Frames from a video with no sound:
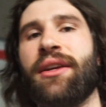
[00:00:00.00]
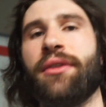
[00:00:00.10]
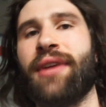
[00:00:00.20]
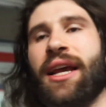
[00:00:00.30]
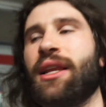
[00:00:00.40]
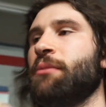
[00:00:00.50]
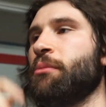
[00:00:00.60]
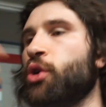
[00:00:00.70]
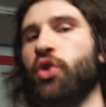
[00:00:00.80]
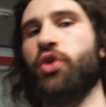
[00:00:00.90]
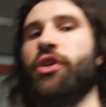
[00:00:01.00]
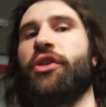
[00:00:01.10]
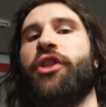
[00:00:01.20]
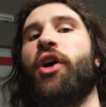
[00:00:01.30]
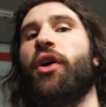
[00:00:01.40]
your daily moods, your
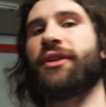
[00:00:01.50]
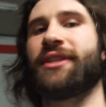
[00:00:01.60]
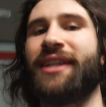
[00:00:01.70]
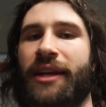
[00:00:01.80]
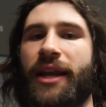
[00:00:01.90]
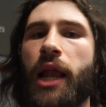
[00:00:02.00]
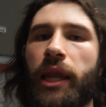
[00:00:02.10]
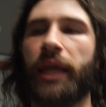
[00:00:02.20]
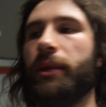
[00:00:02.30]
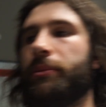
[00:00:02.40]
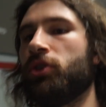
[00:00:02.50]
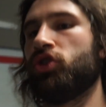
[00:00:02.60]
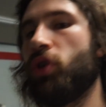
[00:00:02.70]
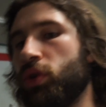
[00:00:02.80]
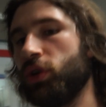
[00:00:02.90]
thoughts, not letting them
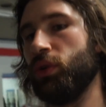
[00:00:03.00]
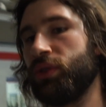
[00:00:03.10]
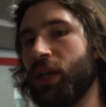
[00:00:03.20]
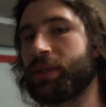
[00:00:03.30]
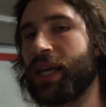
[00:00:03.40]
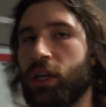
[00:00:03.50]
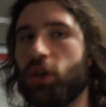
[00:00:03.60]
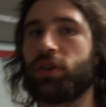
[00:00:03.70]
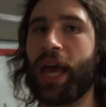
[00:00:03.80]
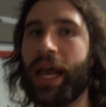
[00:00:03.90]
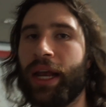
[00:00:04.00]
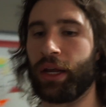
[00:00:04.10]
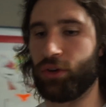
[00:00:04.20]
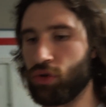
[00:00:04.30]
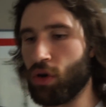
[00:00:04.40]
control you. See what I'm saying? You're taking
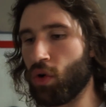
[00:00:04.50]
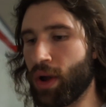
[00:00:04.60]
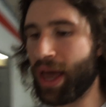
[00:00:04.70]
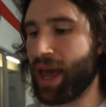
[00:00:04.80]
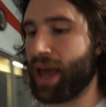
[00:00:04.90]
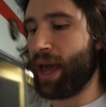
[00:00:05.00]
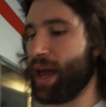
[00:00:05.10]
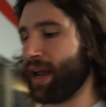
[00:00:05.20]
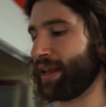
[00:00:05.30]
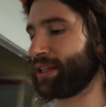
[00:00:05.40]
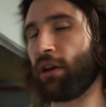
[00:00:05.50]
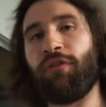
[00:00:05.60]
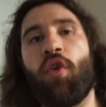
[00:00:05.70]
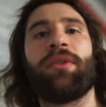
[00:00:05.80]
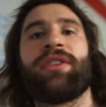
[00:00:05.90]
control. And it's a form of